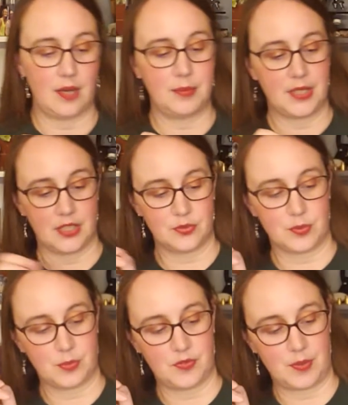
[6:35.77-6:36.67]
Because
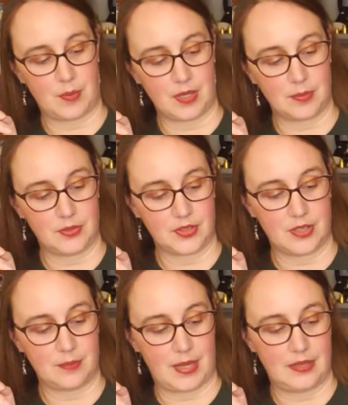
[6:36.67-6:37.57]
we're moving marbles
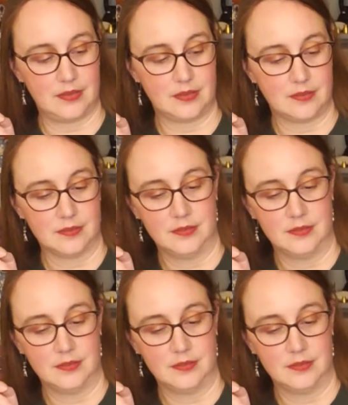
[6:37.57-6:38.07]
in a maze